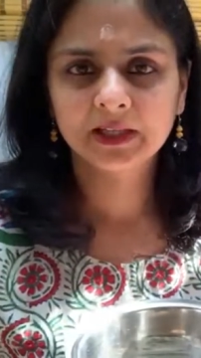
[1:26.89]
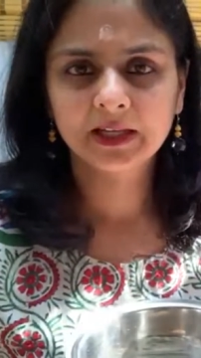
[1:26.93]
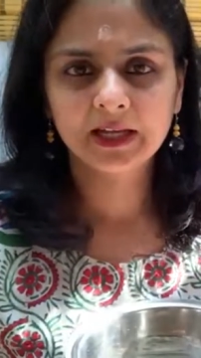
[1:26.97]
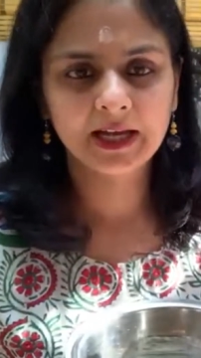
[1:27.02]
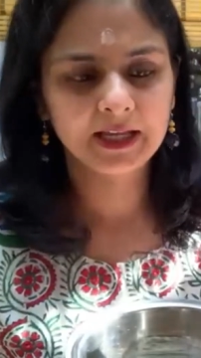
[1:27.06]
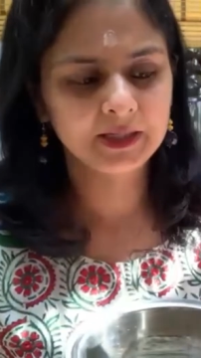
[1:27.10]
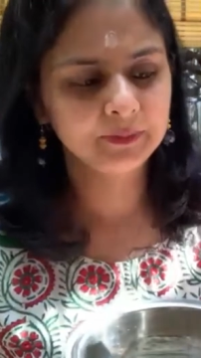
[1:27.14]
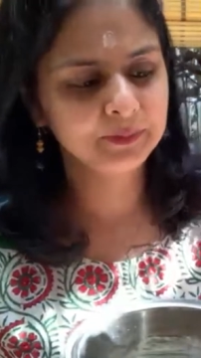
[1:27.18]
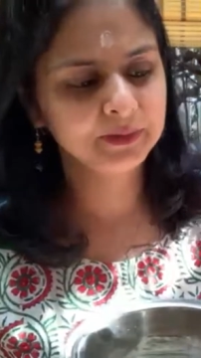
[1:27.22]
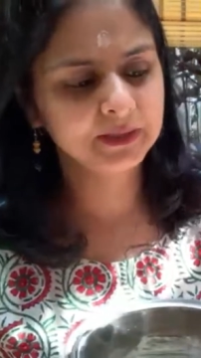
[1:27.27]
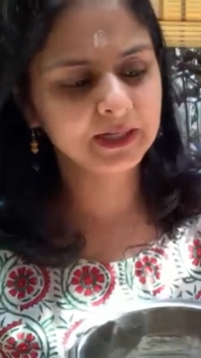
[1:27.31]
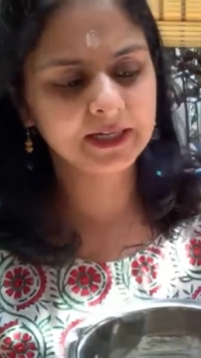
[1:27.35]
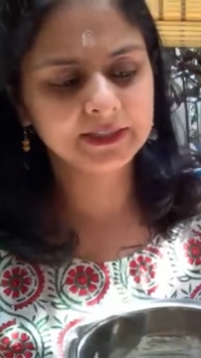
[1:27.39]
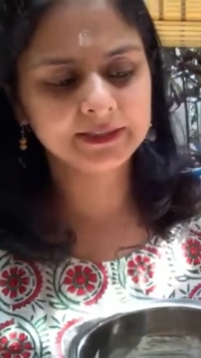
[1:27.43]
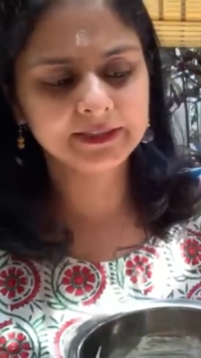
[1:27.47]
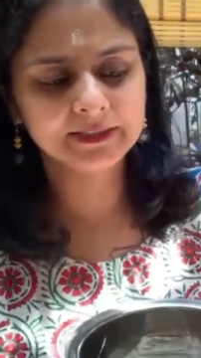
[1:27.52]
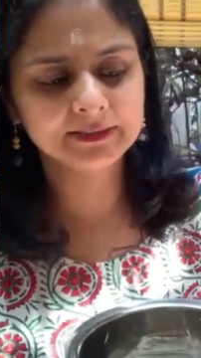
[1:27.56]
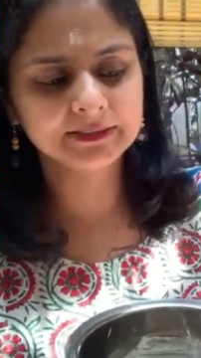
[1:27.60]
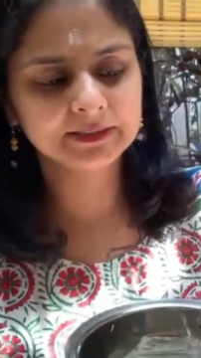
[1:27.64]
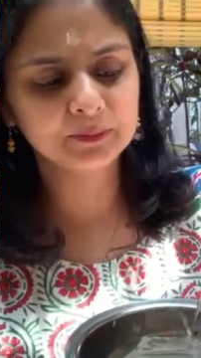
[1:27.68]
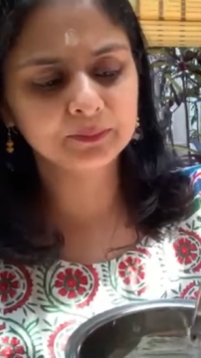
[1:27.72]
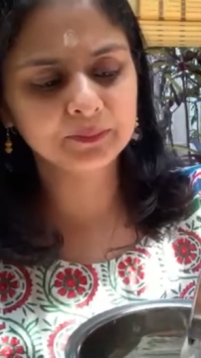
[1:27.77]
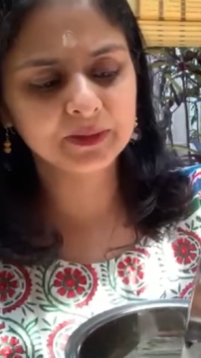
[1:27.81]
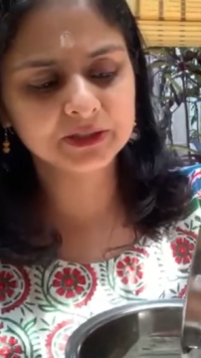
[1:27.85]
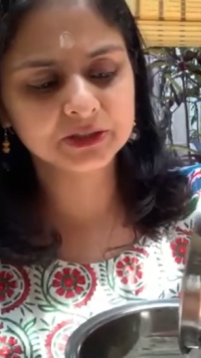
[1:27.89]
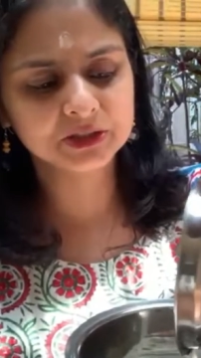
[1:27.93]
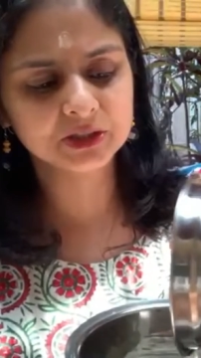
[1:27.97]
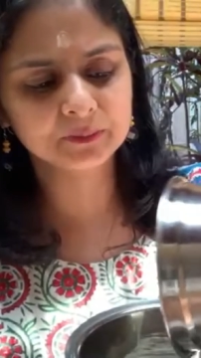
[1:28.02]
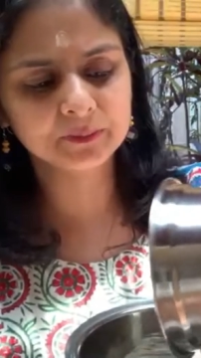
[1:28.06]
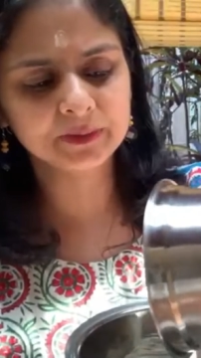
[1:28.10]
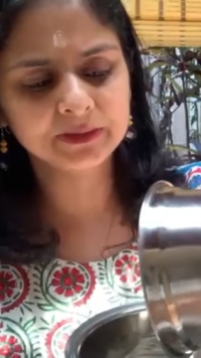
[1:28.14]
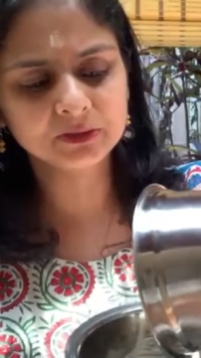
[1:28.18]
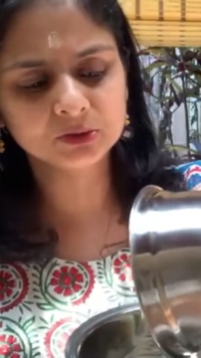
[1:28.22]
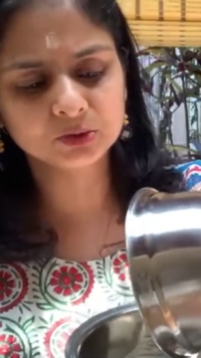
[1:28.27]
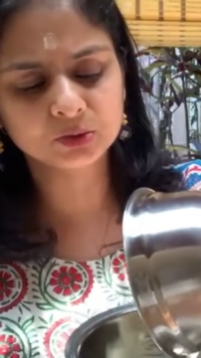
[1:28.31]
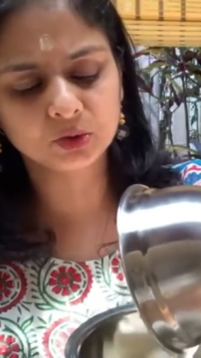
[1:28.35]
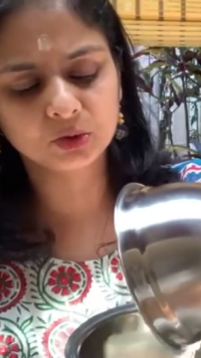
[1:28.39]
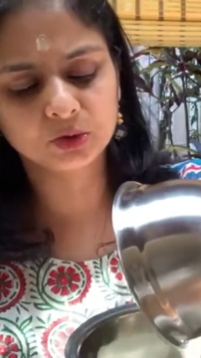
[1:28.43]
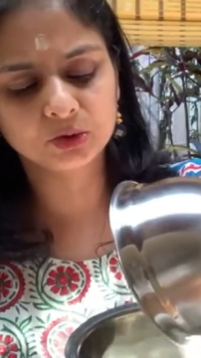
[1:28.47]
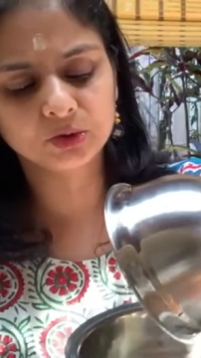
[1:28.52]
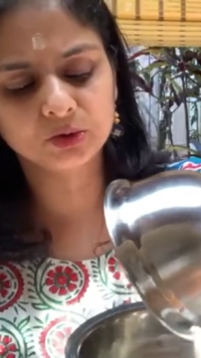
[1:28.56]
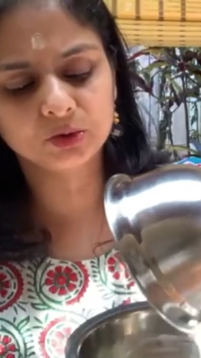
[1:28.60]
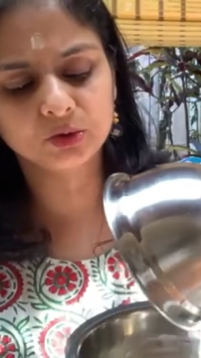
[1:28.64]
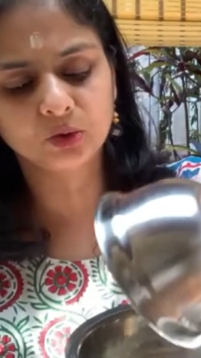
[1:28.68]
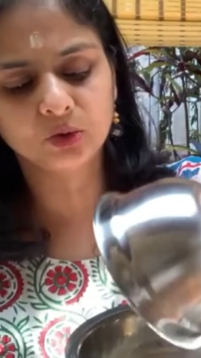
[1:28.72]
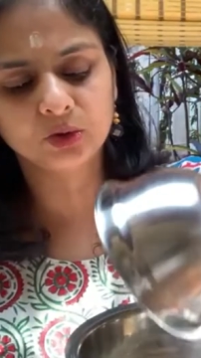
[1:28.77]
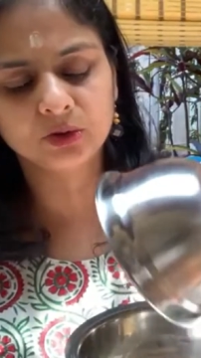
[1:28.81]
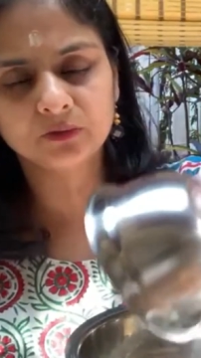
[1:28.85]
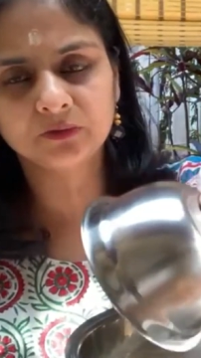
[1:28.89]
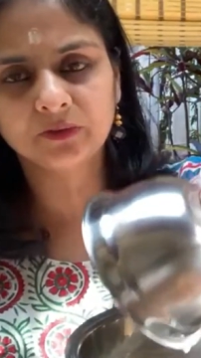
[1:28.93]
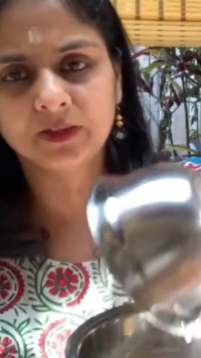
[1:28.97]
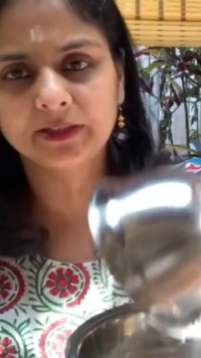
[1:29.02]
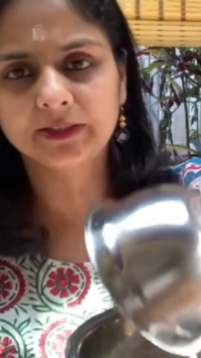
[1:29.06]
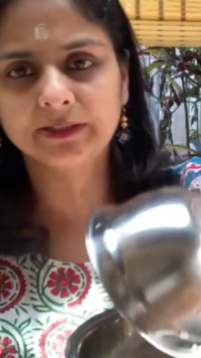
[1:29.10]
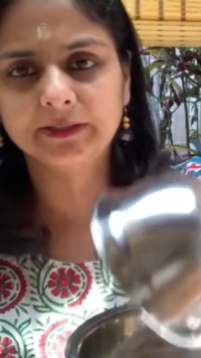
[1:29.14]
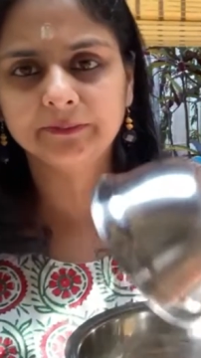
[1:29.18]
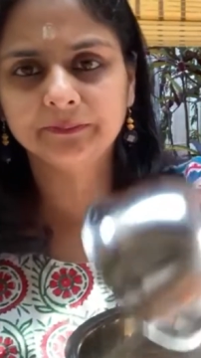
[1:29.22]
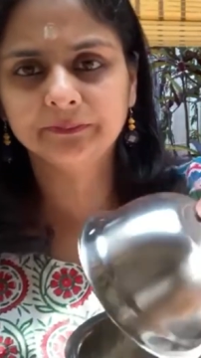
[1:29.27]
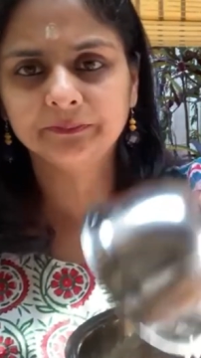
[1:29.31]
I'll be writing the measurement, so don't worry.